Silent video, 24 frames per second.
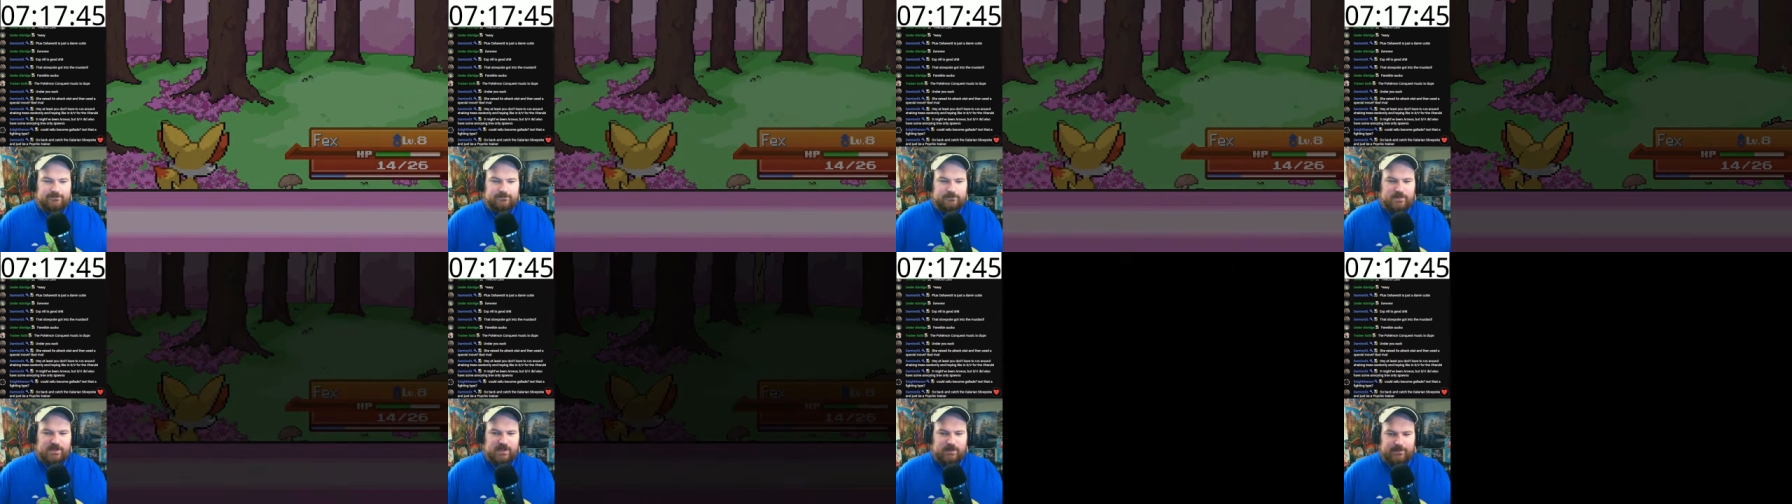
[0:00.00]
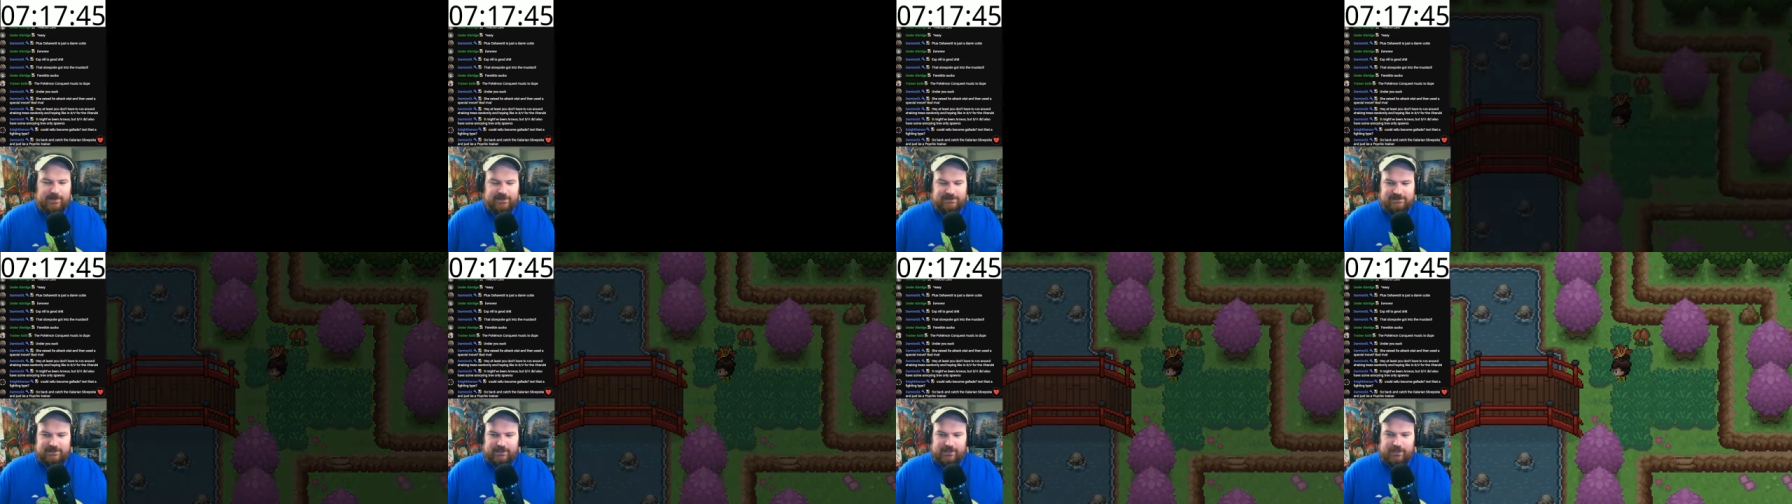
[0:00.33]

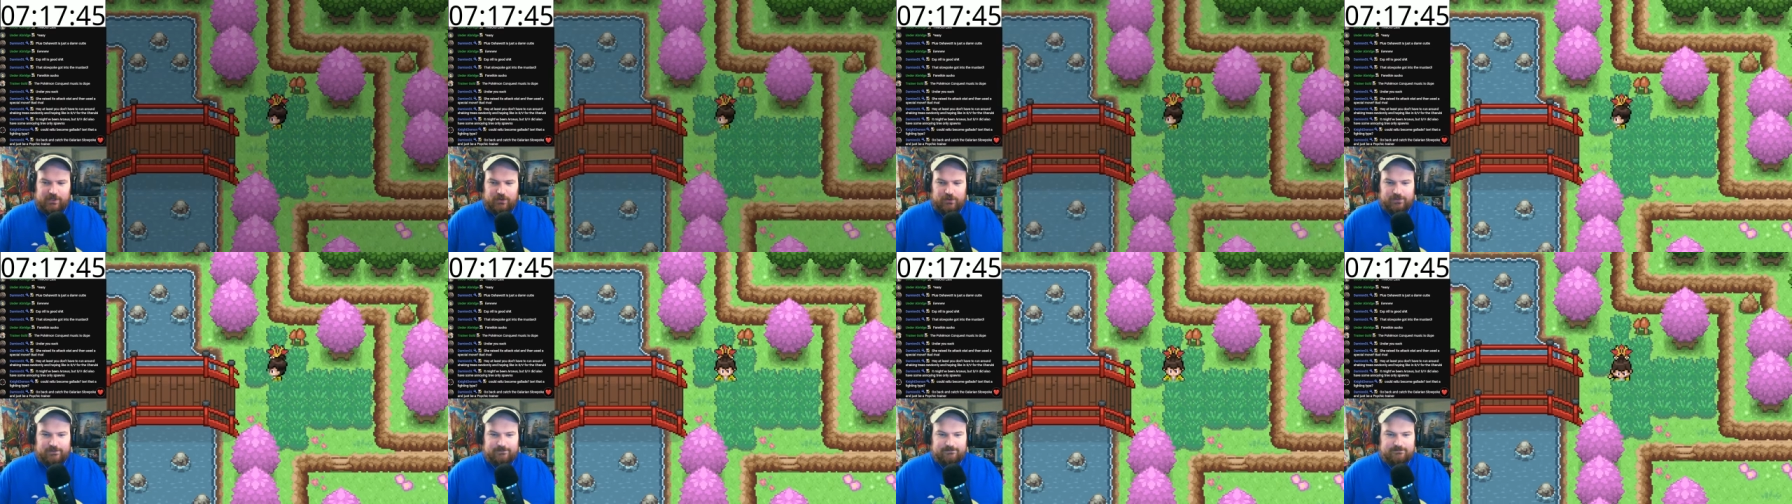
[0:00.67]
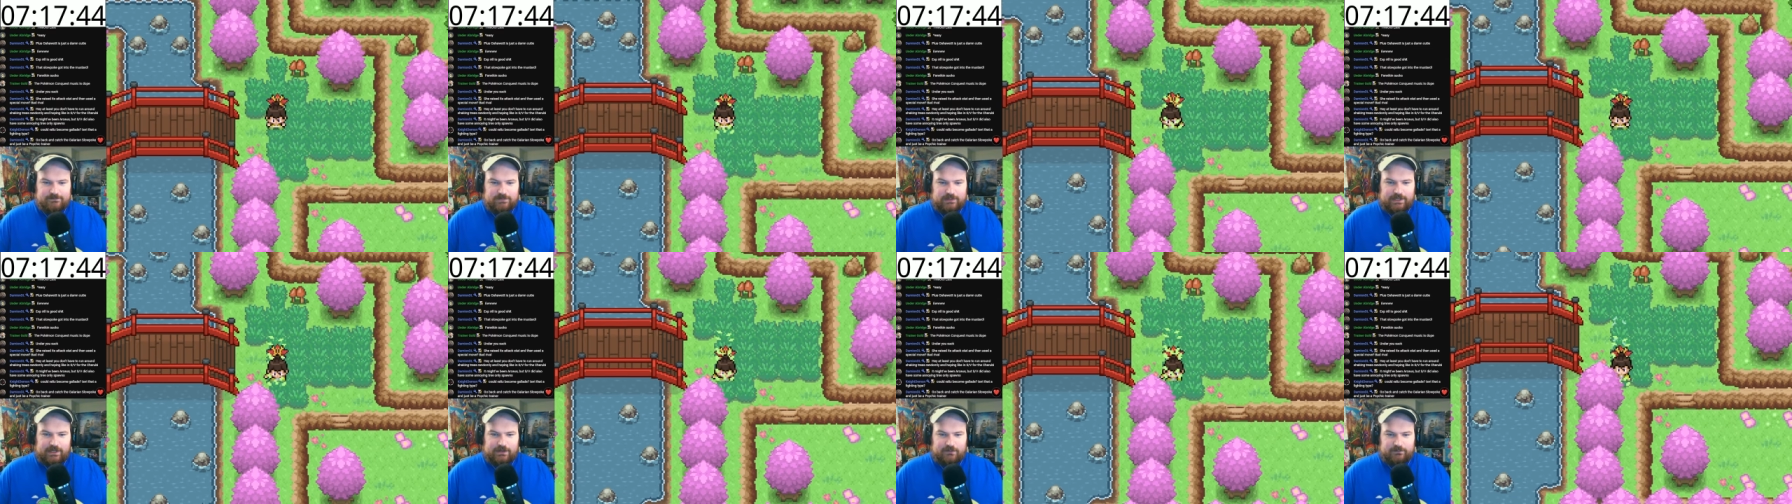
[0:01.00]
Pikipek to get going.
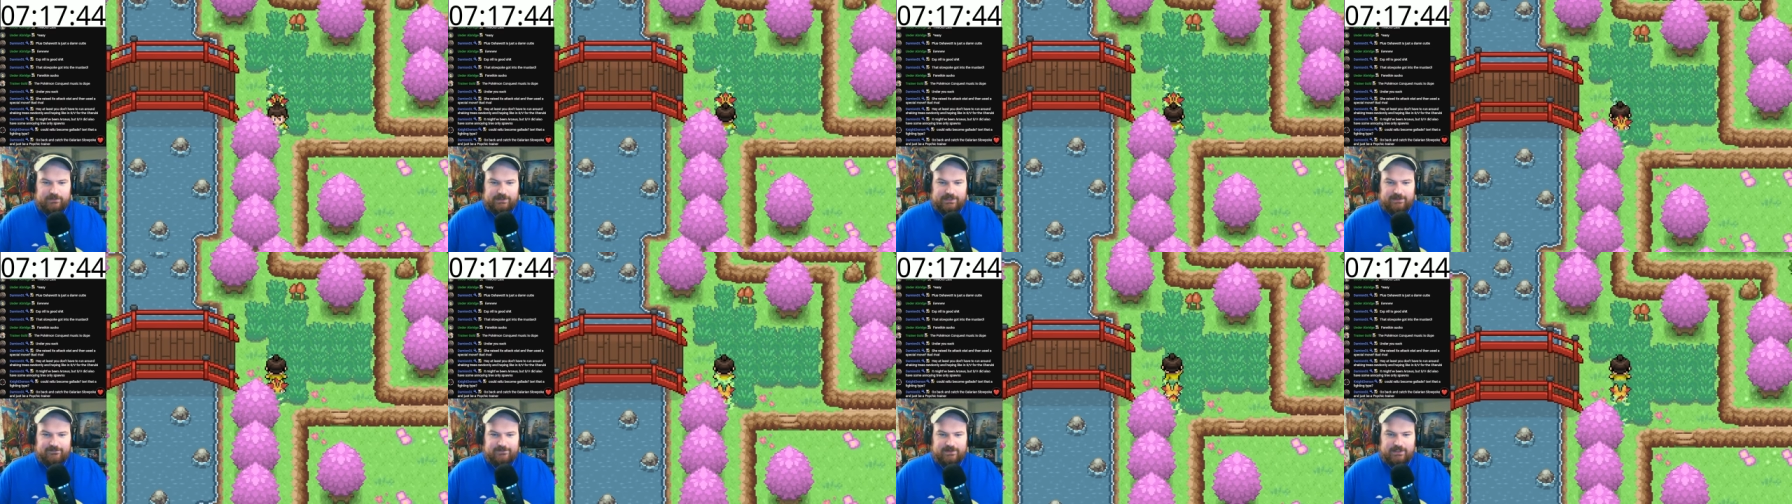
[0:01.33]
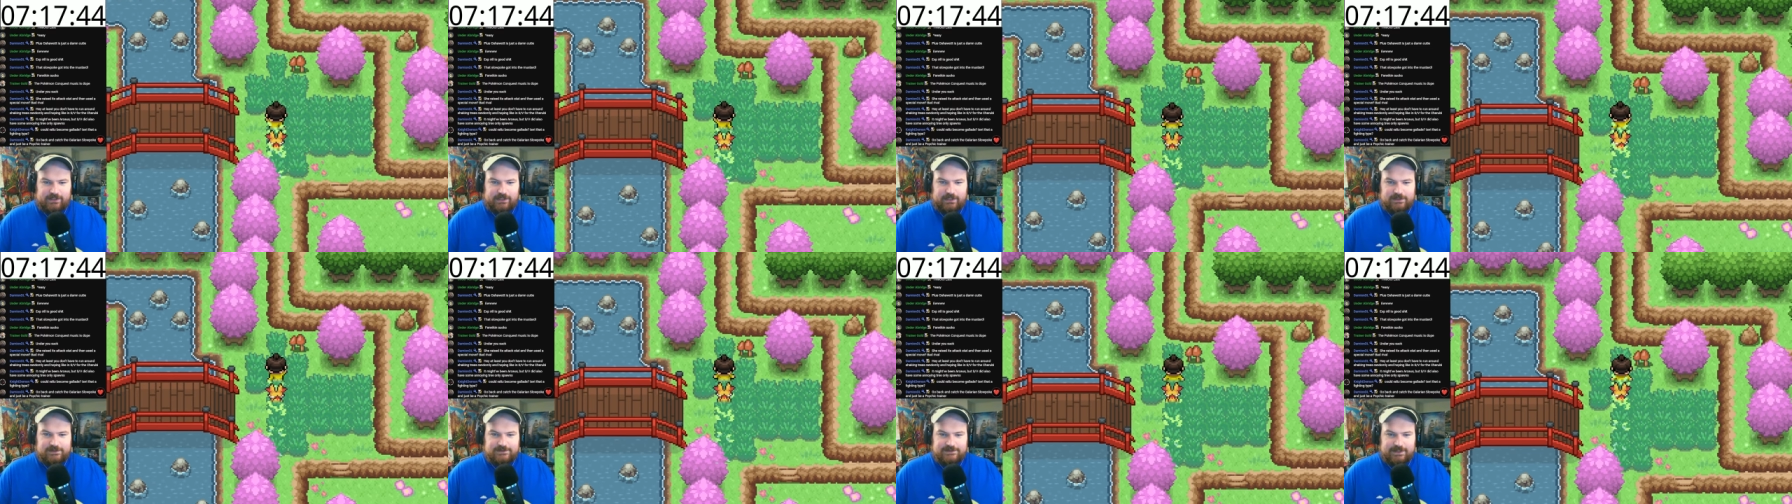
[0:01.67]
And I don't really have that
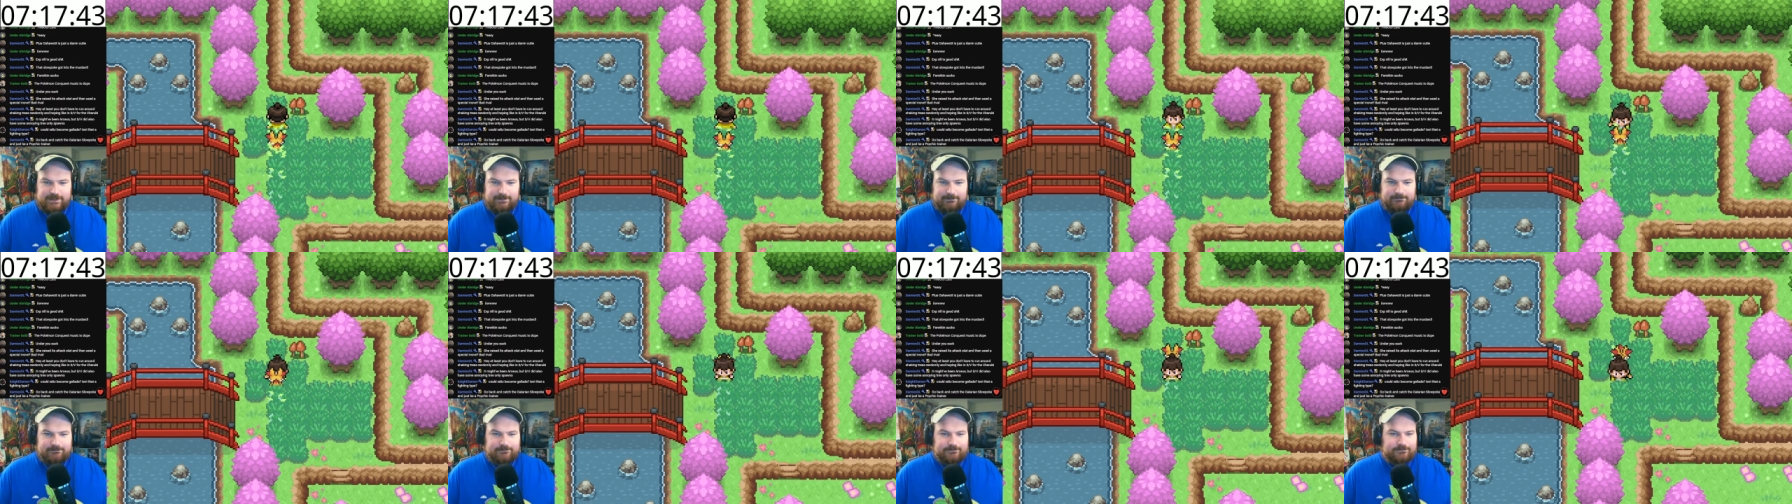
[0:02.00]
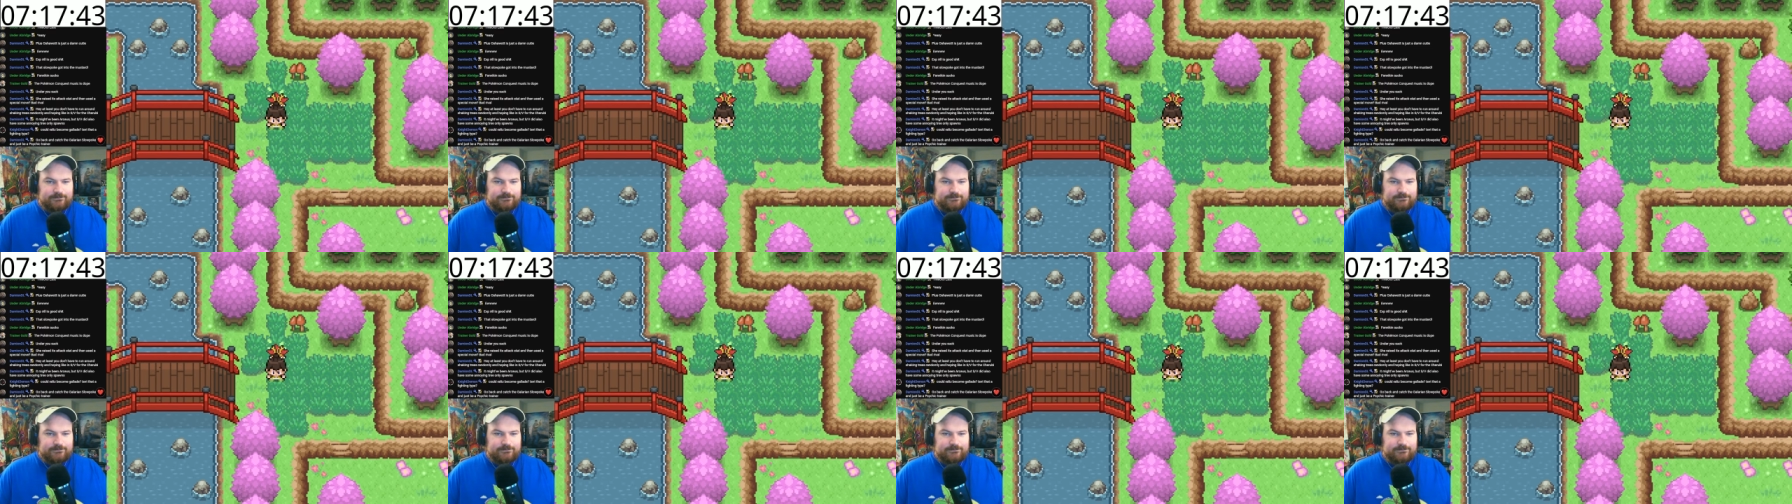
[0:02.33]
kind of time.